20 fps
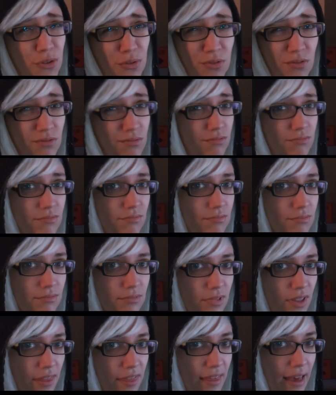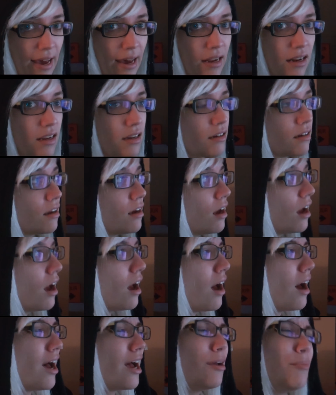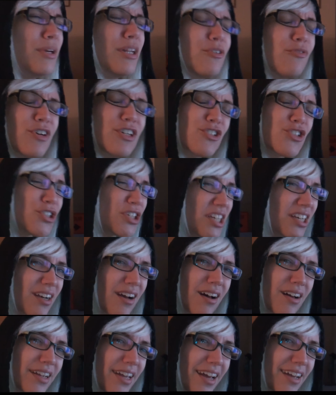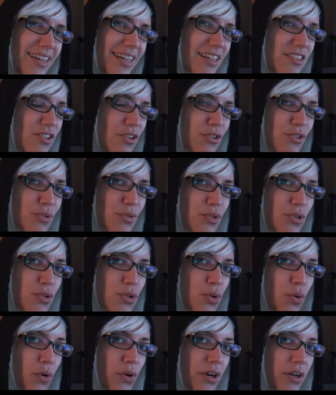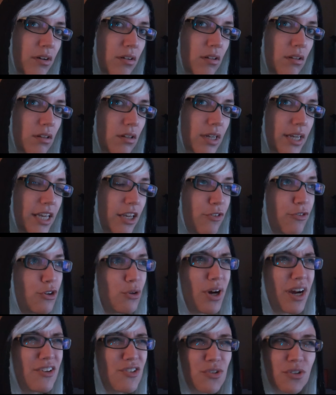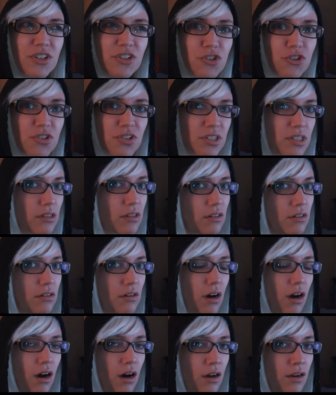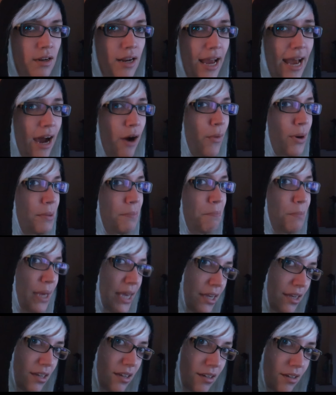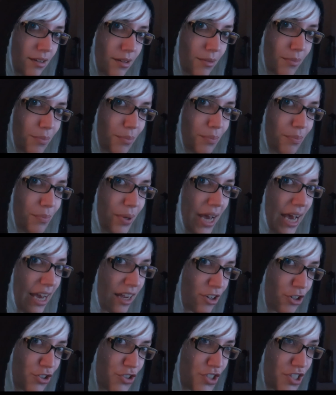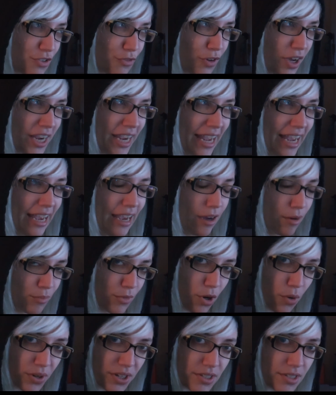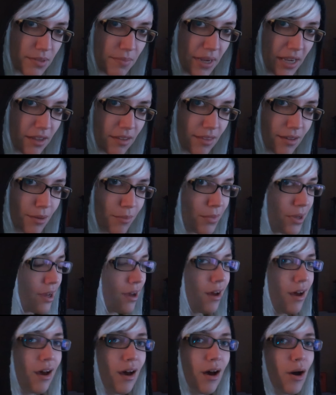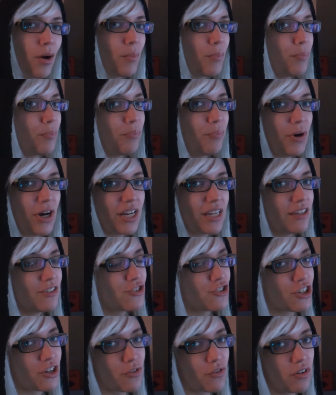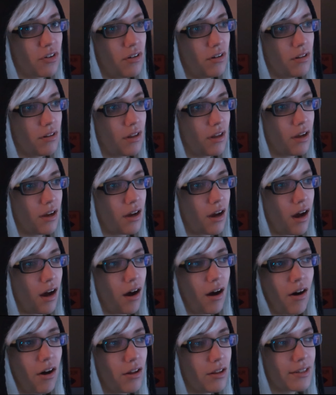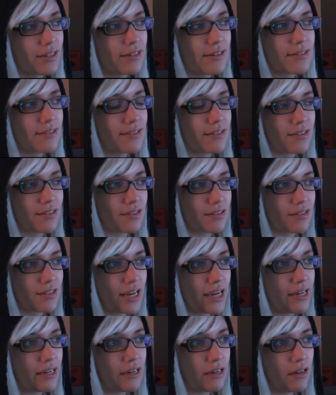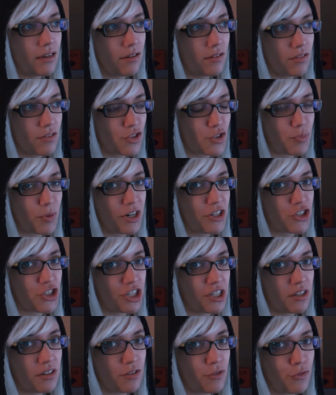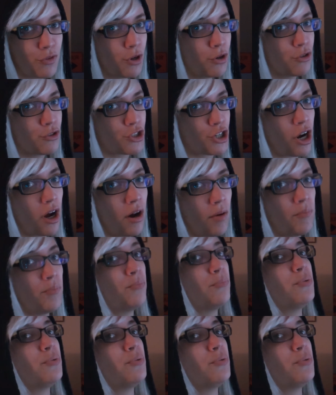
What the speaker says: you that, and I mean, eventually I guess I'll do a tutorial if you guys are interested on how I make patterns, if I am going to make them. But in general, all it is taking the sprite sheet into Photoshop,